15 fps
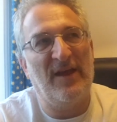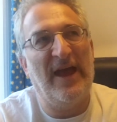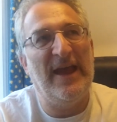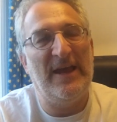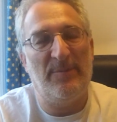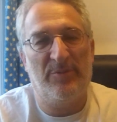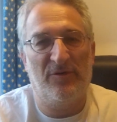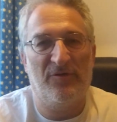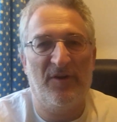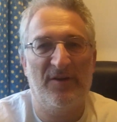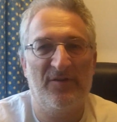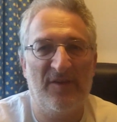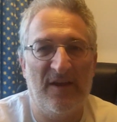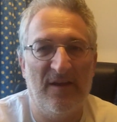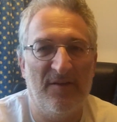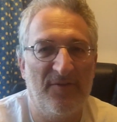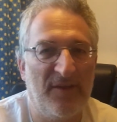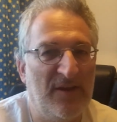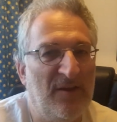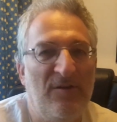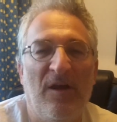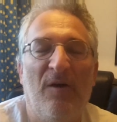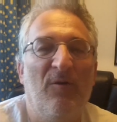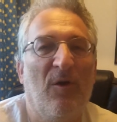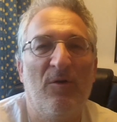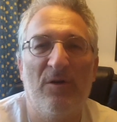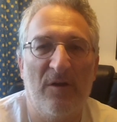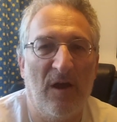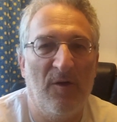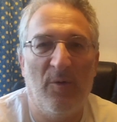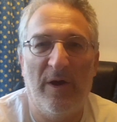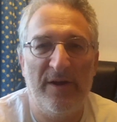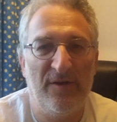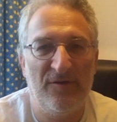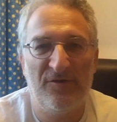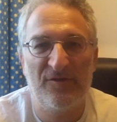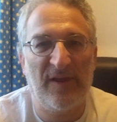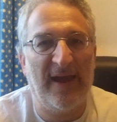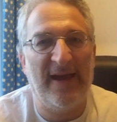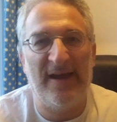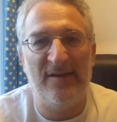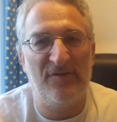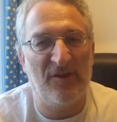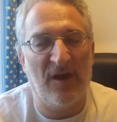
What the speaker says: ape addressing a thing, you no longer know where you stand.